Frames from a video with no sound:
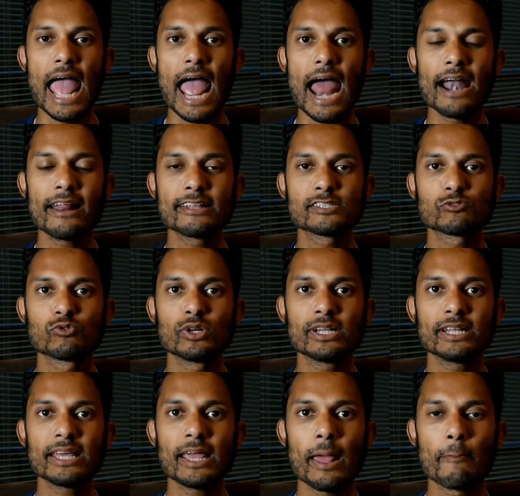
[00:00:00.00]
and it's
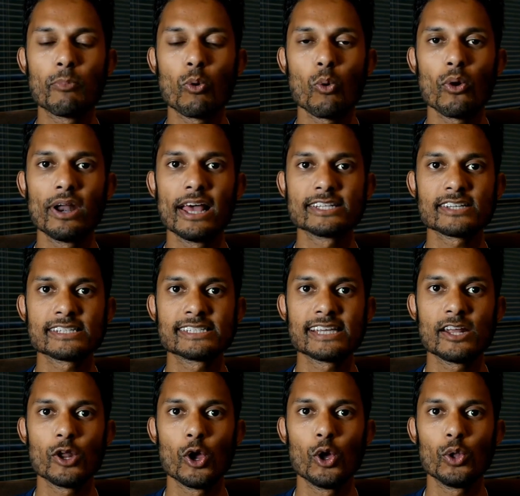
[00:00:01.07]
really important, as I
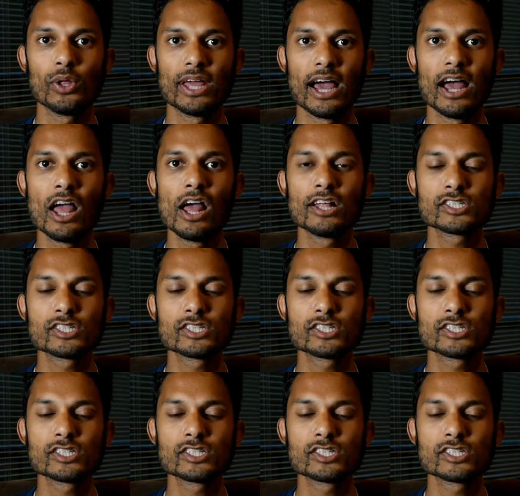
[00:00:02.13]
said earlier,